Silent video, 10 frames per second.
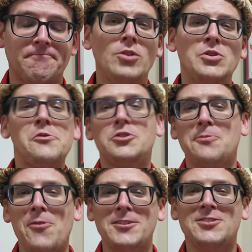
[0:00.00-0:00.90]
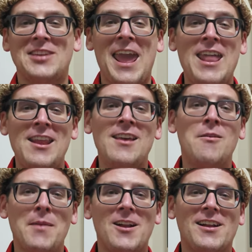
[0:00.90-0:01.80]
Also in sports, Canada
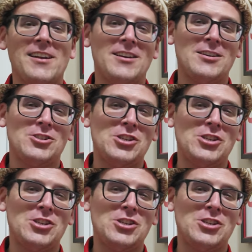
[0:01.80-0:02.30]
and America